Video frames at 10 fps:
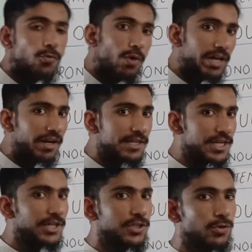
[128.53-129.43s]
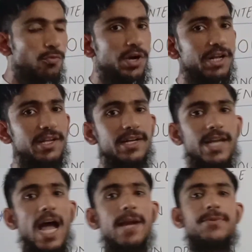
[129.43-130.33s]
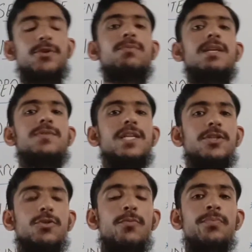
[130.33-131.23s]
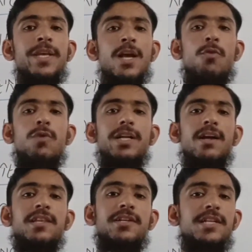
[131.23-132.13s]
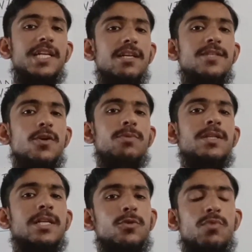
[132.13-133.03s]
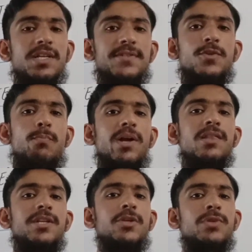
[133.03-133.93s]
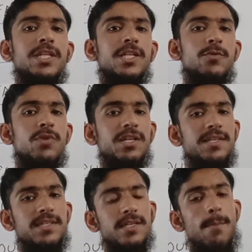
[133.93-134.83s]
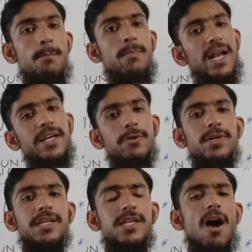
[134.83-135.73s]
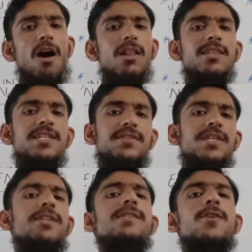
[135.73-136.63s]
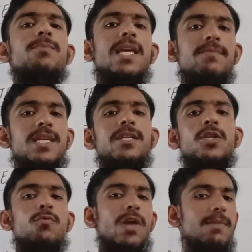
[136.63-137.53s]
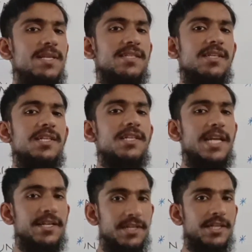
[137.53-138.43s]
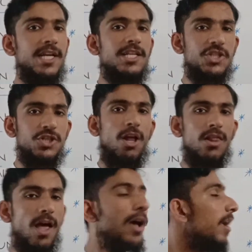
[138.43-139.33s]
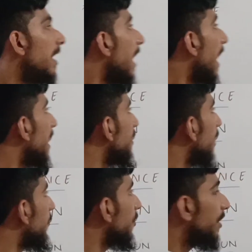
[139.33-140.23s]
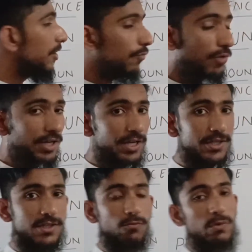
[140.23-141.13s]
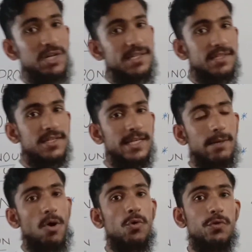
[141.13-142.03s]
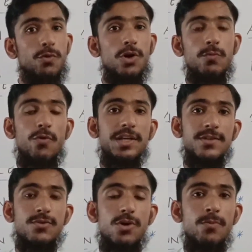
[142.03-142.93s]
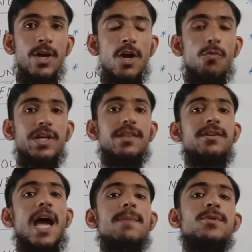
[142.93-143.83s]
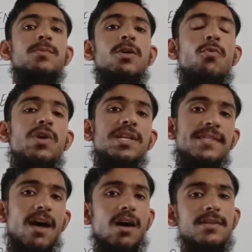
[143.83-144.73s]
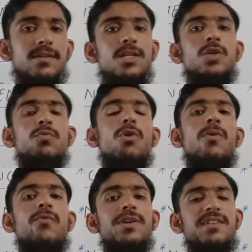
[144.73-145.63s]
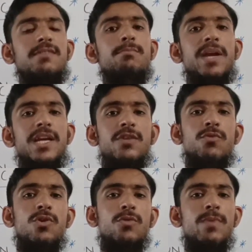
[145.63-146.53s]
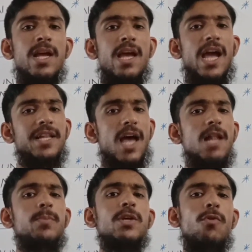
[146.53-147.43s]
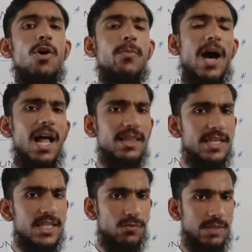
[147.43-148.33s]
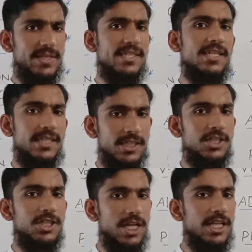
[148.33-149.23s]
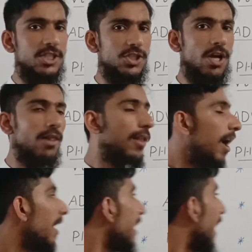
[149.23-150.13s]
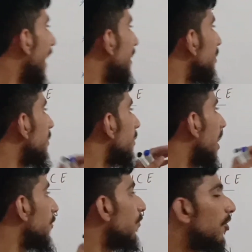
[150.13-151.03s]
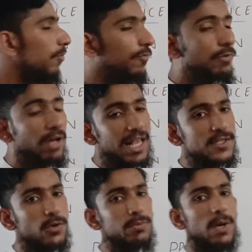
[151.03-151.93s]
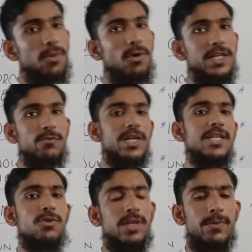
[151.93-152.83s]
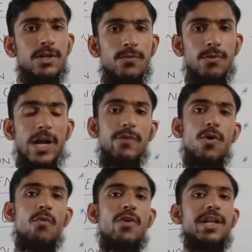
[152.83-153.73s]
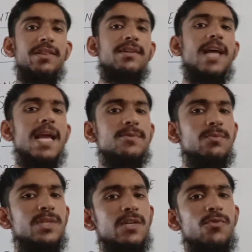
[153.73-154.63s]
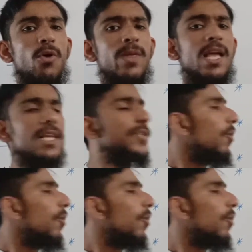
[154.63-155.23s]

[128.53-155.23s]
What are adjective? What are the types of the adjective? What are the degrees of the adjective? What is superlative degree? What is comparative degree? All these degrees of the adjective will be studied in detail, inshallah. And after that, we will discussing about verb. What is verb? What are the types of the verb? What is the auxiliary verb? What is main verb and helping verb? All these will be studied in detail, inshallah. And adverb, we also be uploading videos on adverb. What are the types of the adverb?